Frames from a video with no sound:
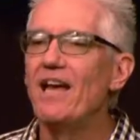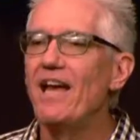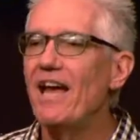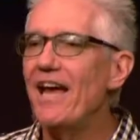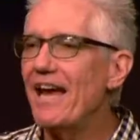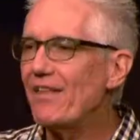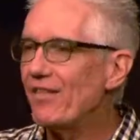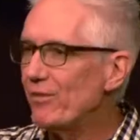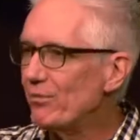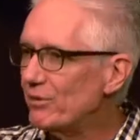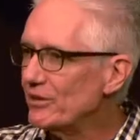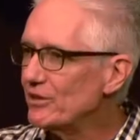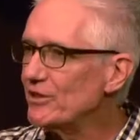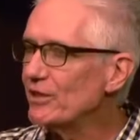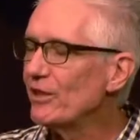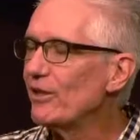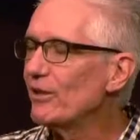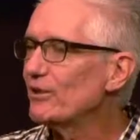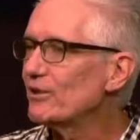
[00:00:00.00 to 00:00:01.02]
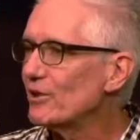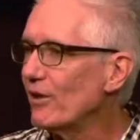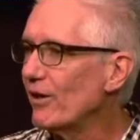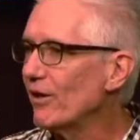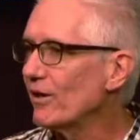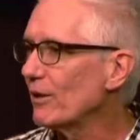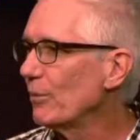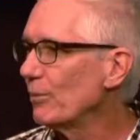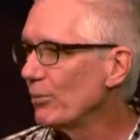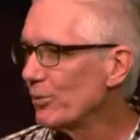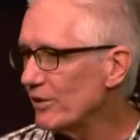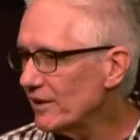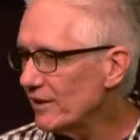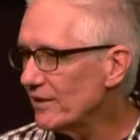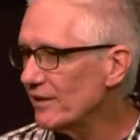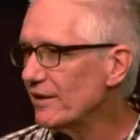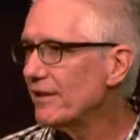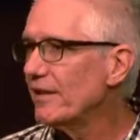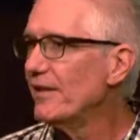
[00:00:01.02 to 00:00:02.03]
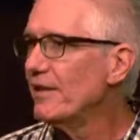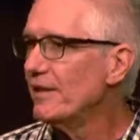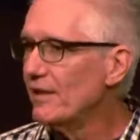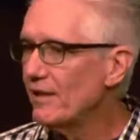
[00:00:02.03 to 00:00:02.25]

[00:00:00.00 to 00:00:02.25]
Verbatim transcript: and the results are completely